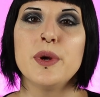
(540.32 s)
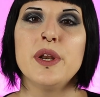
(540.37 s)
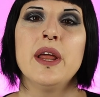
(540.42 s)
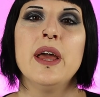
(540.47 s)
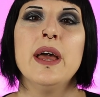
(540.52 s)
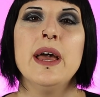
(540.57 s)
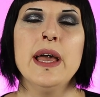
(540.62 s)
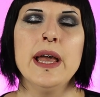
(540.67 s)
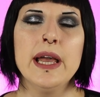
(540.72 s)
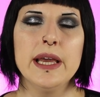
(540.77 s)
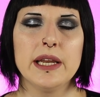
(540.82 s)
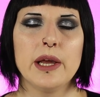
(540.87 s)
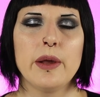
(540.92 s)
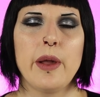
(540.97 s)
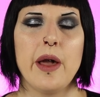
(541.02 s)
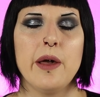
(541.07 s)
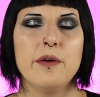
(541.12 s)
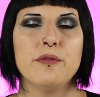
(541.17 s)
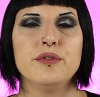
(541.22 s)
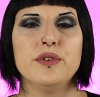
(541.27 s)
one, and I
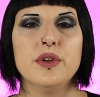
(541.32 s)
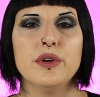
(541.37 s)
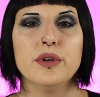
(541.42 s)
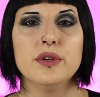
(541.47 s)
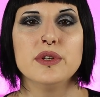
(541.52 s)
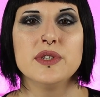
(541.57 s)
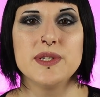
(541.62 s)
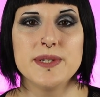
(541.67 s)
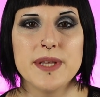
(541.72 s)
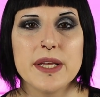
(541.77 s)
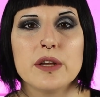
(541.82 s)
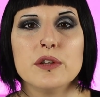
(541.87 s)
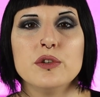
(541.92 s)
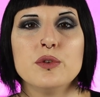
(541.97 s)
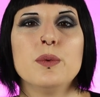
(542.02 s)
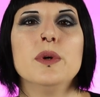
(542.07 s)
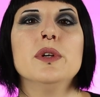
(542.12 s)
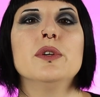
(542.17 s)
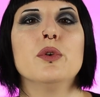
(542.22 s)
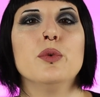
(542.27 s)
have the
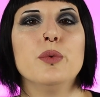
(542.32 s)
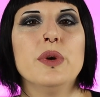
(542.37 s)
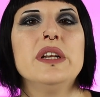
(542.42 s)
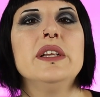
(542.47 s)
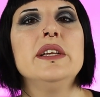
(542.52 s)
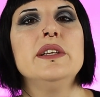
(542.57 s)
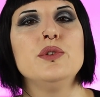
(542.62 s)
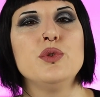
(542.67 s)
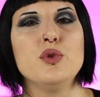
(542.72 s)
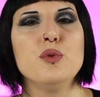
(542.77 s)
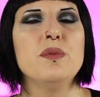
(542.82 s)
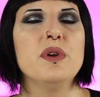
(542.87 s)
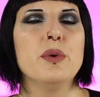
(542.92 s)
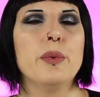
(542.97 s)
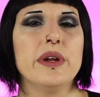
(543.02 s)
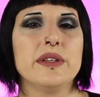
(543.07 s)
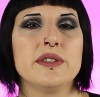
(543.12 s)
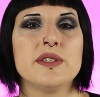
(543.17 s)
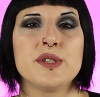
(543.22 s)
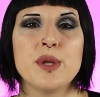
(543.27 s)
second one ready to be
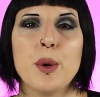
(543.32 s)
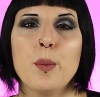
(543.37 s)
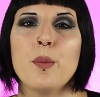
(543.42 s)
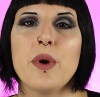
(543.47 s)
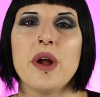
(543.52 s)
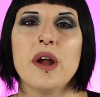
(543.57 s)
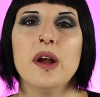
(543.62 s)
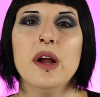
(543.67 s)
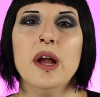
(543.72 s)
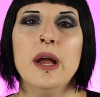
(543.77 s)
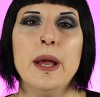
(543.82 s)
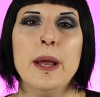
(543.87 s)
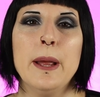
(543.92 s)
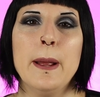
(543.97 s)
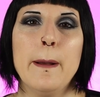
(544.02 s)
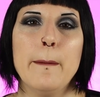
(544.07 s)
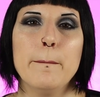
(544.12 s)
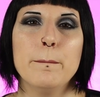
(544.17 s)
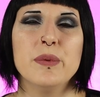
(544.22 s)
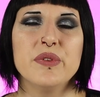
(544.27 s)
read somewhere.
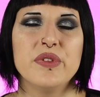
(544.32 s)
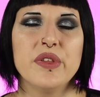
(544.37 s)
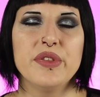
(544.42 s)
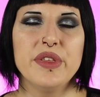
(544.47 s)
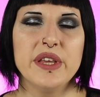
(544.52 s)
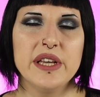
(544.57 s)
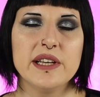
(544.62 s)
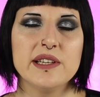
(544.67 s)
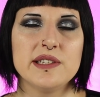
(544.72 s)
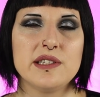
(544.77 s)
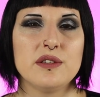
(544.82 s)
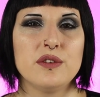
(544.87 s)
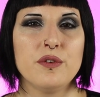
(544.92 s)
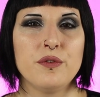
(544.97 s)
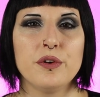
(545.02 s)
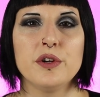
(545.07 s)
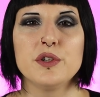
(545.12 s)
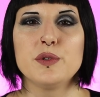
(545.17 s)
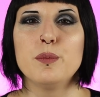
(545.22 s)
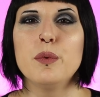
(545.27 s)
But the thing is, the
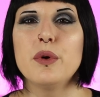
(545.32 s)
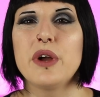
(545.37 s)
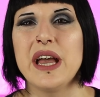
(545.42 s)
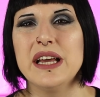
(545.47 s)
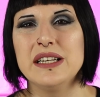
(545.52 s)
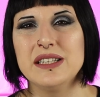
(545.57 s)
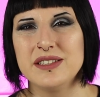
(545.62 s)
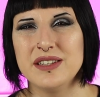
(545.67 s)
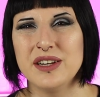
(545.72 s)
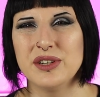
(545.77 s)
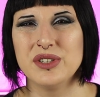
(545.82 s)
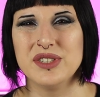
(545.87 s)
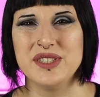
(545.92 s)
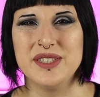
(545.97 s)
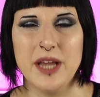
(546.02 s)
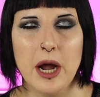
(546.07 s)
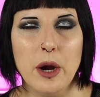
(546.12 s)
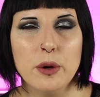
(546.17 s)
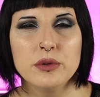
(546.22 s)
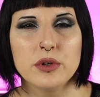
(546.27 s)
first book ended on a
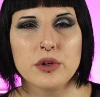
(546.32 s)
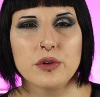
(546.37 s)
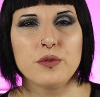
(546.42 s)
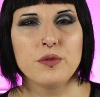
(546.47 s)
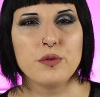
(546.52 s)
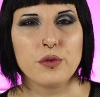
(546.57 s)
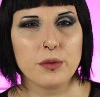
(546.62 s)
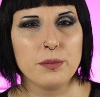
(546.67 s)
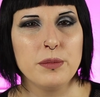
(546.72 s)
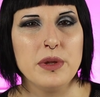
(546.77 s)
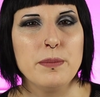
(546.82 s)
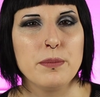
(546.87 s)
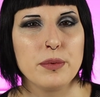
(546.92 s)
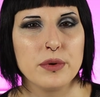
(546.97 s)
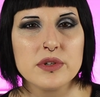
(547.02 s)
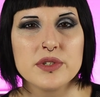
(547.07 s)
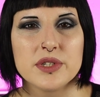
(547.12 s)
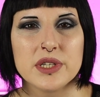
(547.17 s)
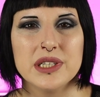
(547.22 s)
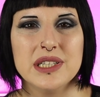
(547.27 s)
downer for me
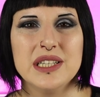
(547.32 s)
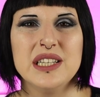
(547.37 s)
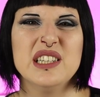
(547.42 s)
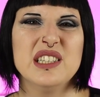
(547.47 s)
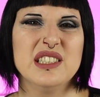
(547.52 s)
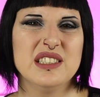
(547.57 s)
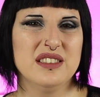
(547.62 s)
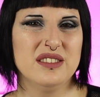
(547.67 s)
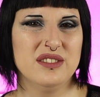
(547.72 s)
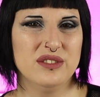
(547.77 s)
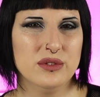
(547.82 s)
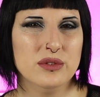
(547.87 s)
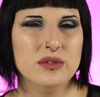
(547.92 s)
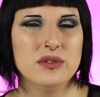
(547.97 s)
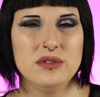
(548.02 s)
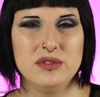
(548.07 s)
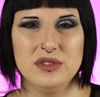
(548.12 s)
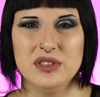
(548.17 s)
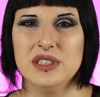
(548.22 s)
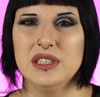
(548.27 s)
personally, and I
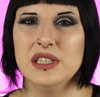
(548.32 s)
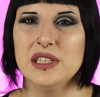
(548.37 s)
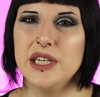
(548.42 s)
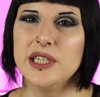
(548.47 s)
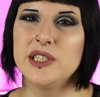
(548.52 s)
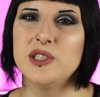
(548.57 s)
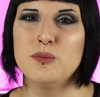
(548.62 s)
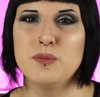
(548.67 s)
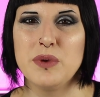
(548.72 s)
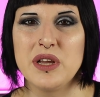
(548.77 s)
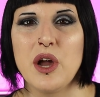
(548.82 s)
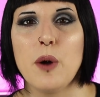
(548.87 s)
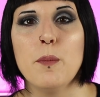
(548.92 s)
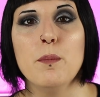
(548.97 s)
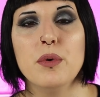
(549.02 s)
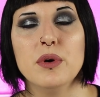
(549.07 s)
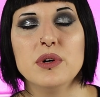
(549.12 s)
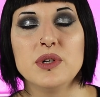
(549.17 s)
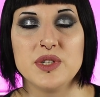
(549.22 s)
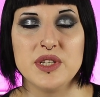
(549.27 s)
don't really like to pick
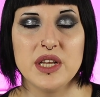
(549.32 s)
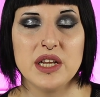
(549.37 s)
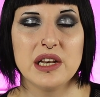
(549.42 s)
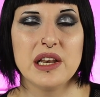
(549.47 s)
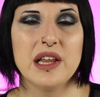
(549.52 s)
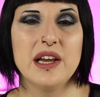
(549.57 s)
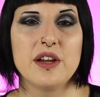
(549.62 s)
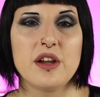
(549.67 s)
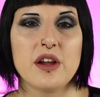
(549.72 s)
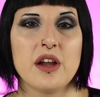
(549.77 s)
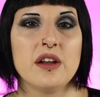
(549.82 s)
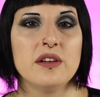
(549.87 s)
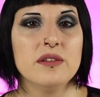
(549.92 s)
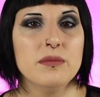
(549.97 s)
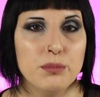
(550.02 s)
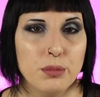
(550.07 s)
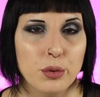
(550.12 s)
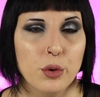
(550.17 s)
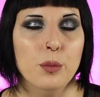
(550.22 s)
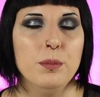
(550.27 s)
up books that like
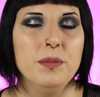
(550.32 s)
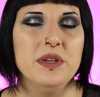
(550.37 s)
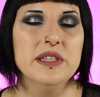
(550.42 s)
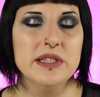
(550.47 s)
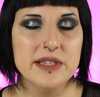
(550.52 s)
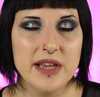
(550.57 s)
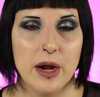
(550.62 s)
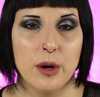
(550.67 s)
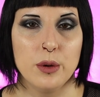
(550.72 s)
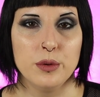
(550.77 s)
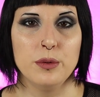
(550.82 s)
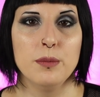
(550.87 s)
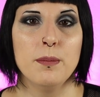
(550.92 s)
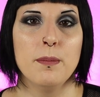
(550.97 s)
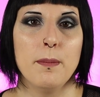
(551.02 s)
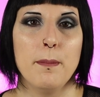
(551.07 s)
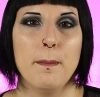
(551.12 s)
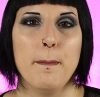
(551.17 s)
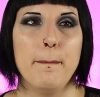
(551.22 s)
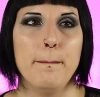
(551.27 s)
pull me
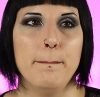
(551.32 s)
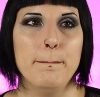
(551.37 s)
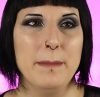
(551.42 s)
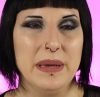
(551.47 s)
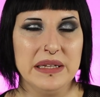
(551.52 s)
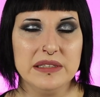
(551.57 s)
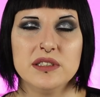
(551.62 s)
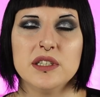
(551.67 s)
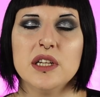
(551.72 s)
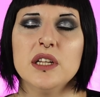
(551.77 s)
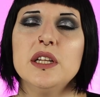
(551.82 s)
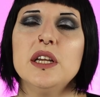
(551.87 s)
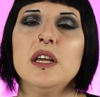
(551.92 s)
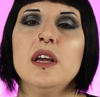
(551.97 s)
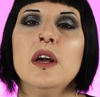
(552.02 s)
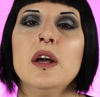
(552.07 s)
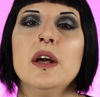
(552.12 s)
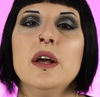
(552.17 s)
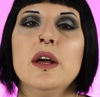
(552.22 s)
down mentally.